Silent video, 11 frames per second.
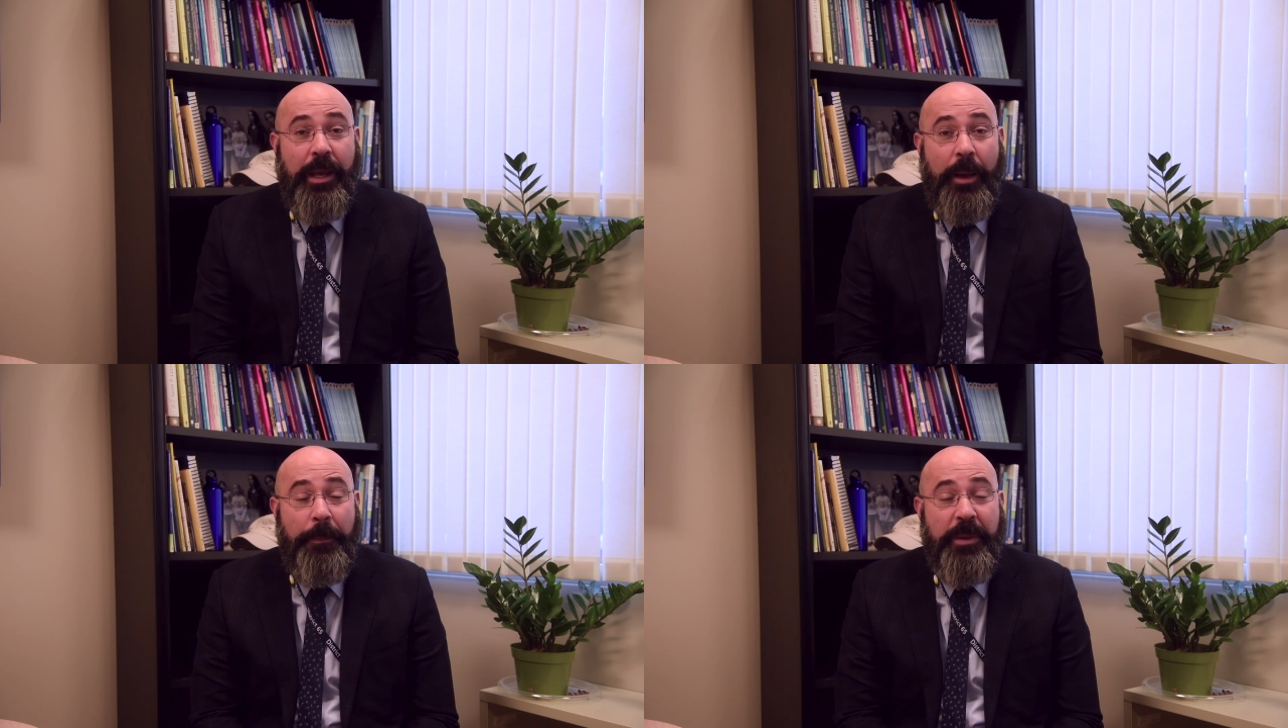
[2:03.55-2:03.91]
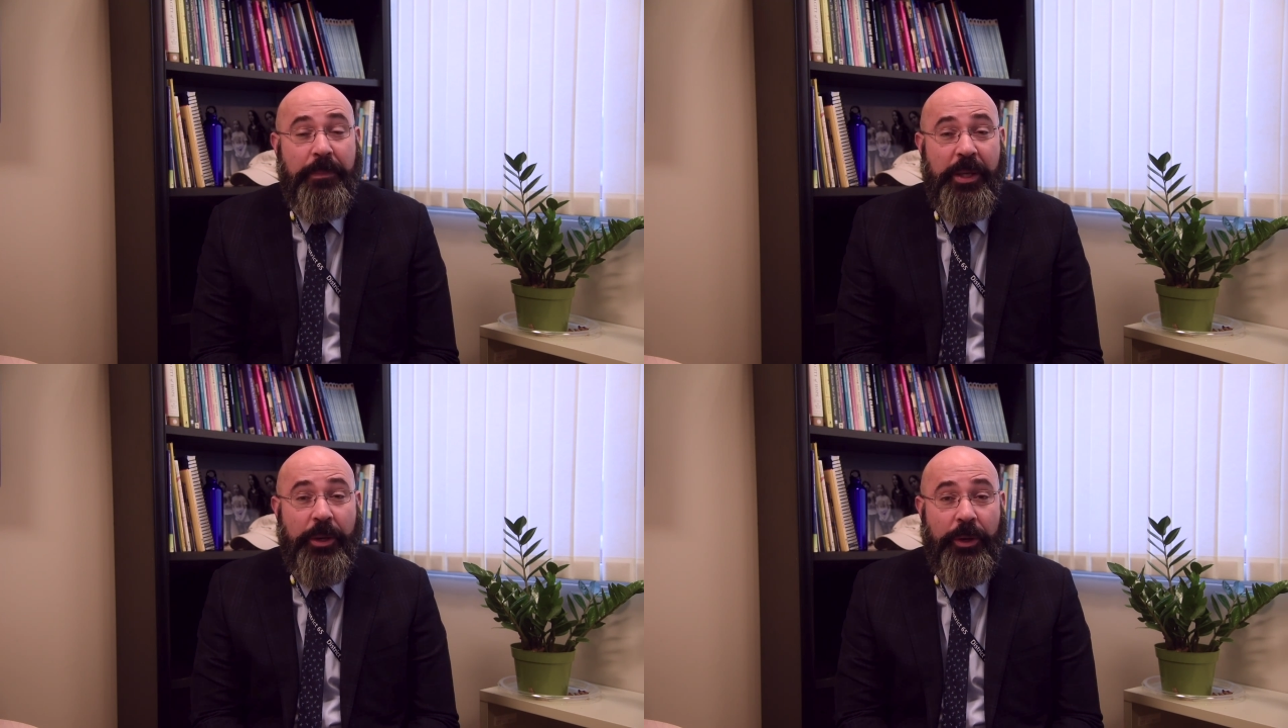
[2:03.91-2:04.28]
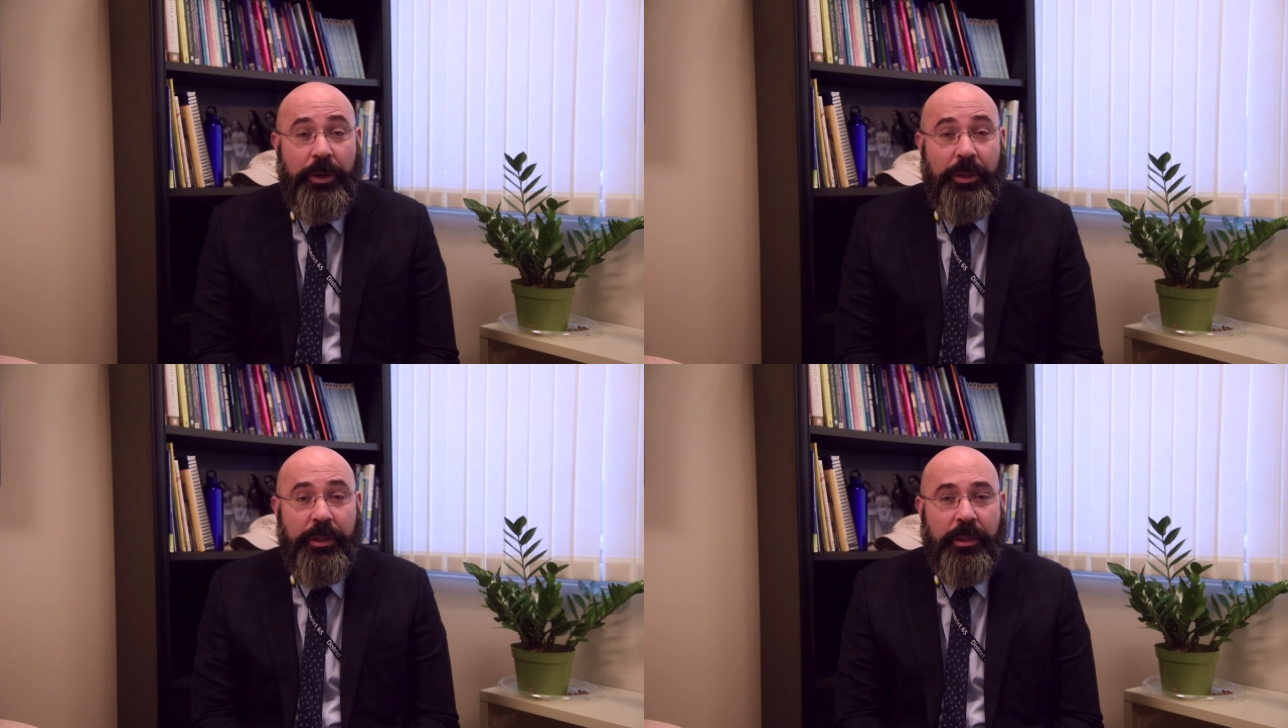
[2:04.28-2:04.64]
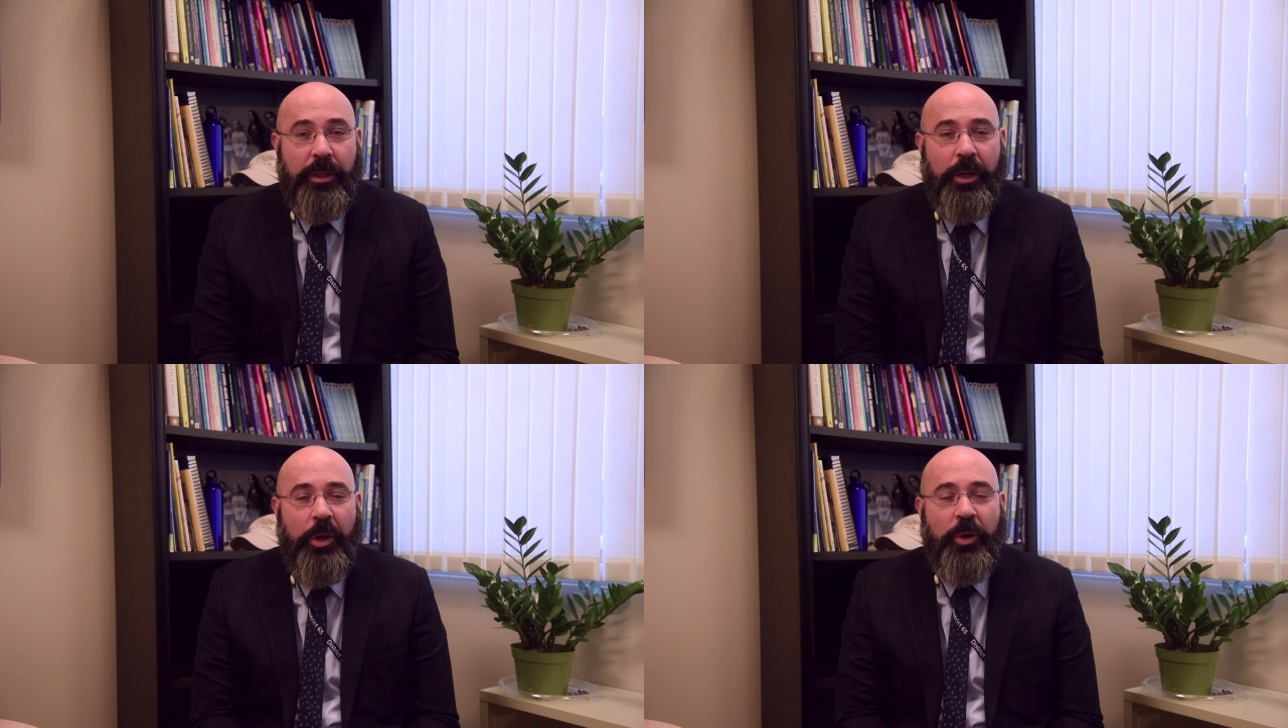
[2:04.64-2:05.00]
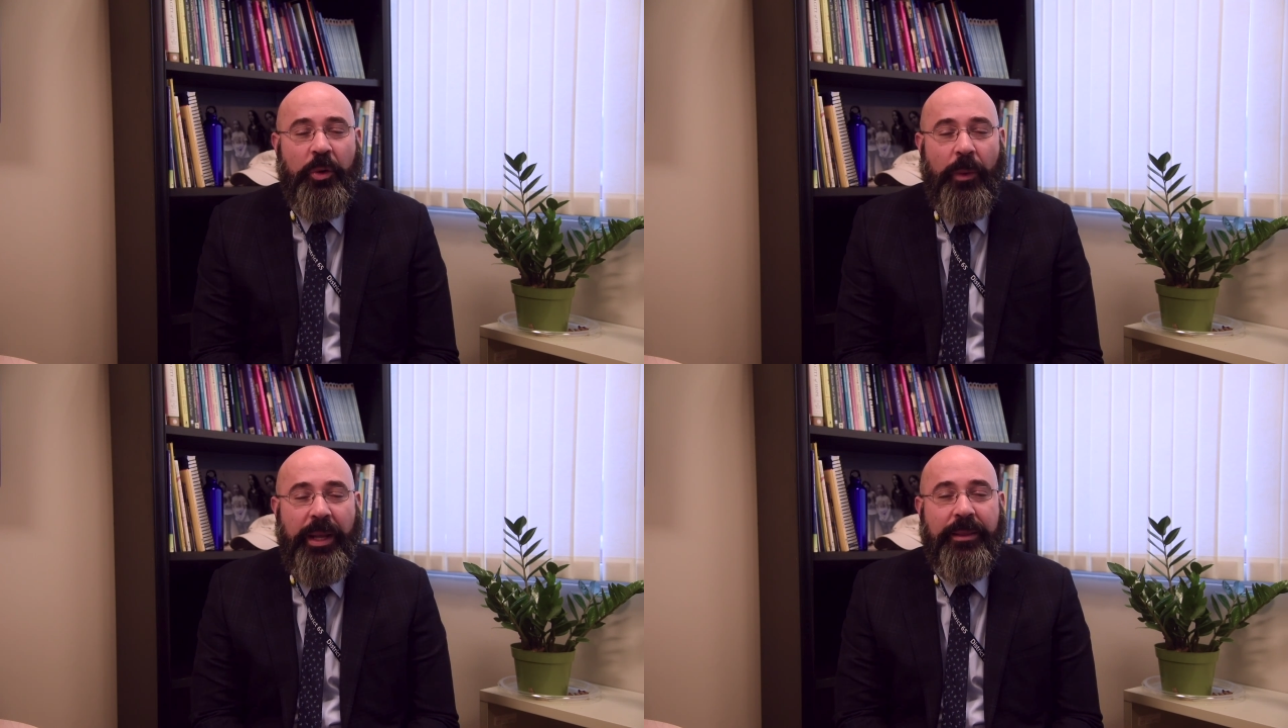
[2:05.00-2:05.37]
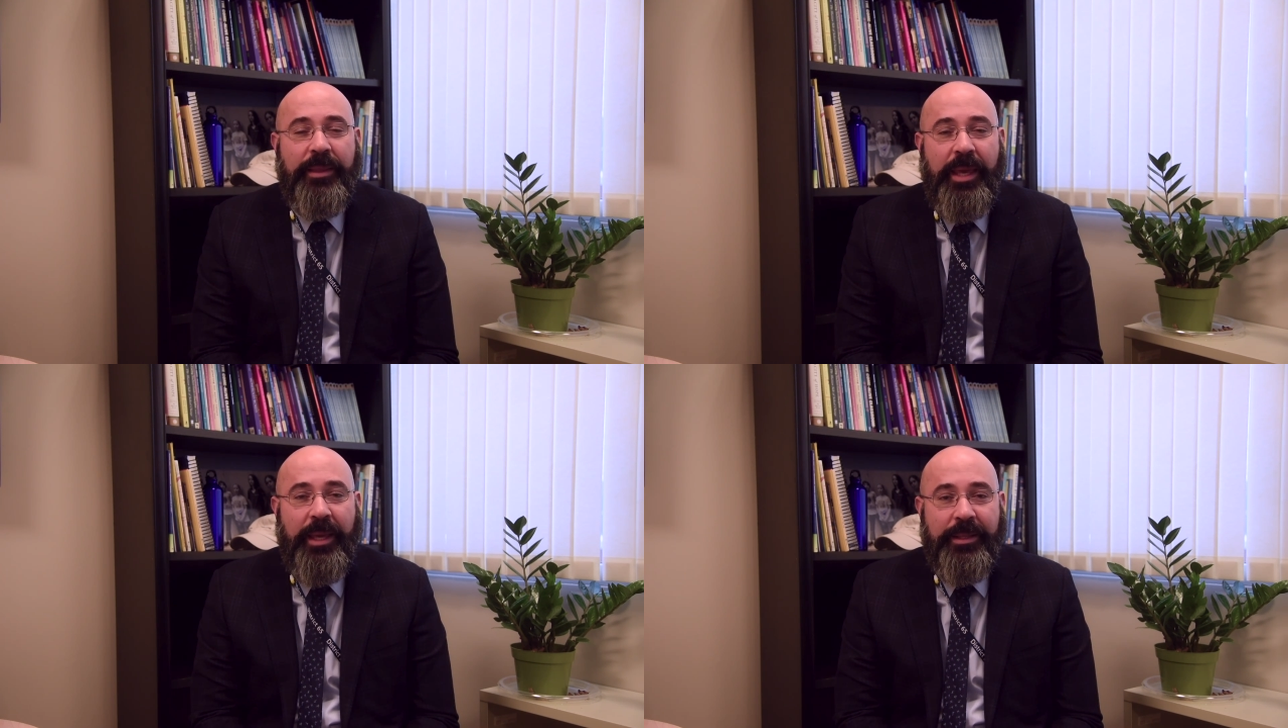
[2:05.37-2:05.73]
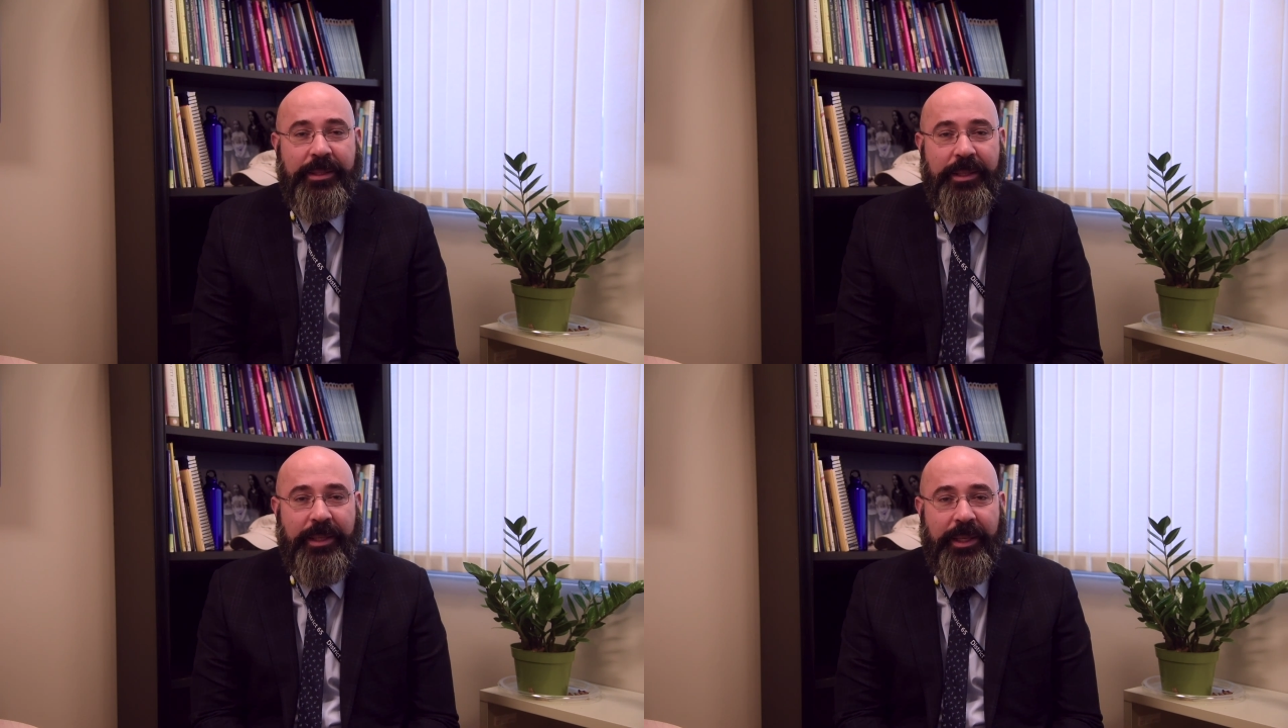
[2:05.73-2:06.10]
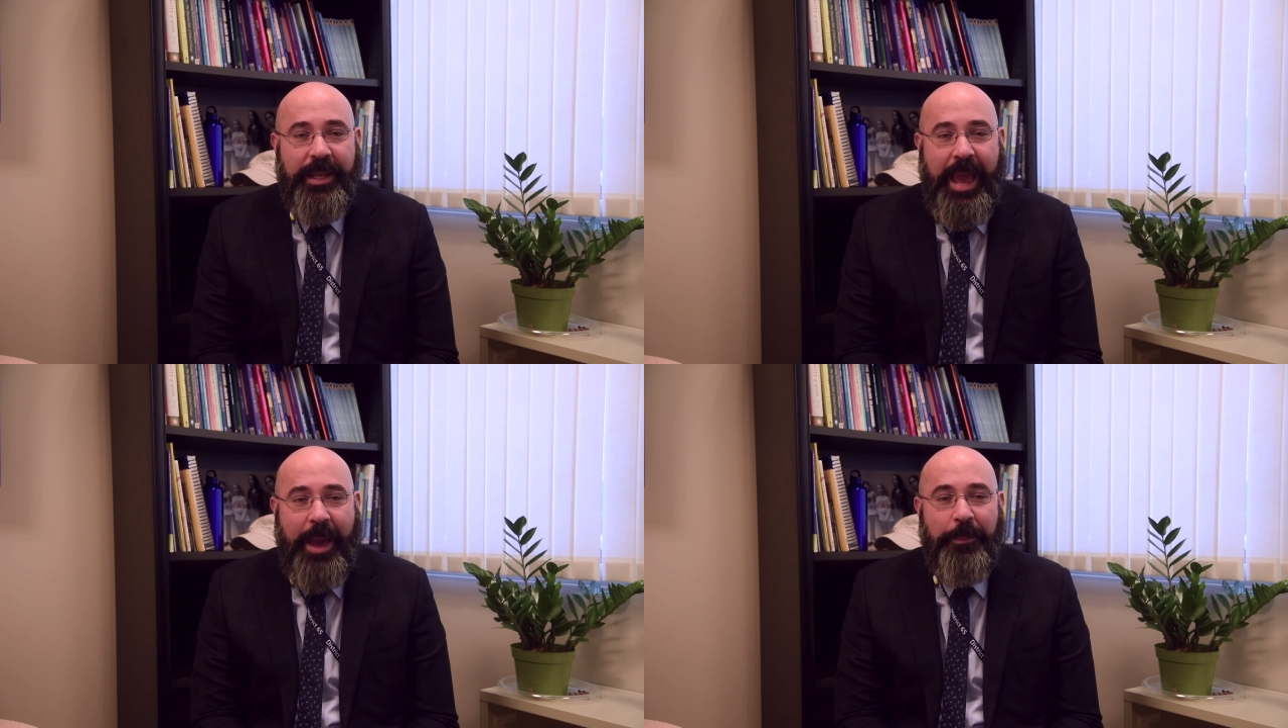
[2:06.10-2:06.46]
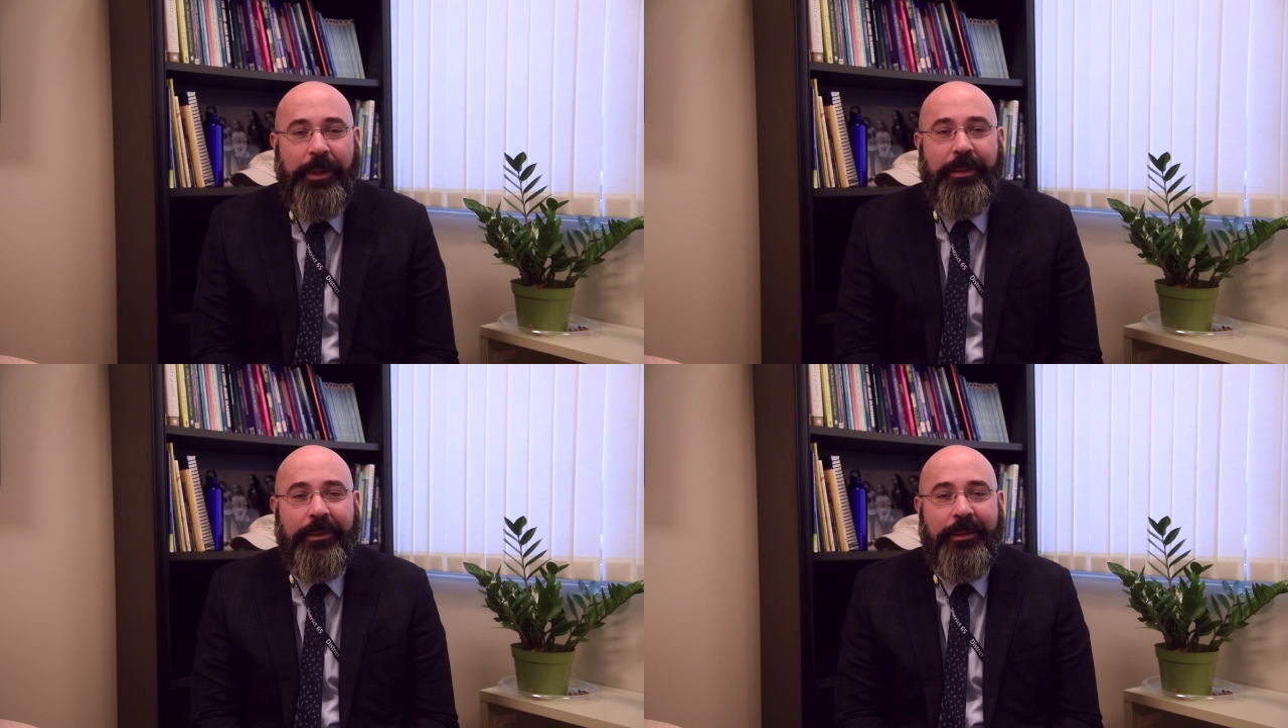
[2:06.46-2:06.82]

up and be heard, great things can happen.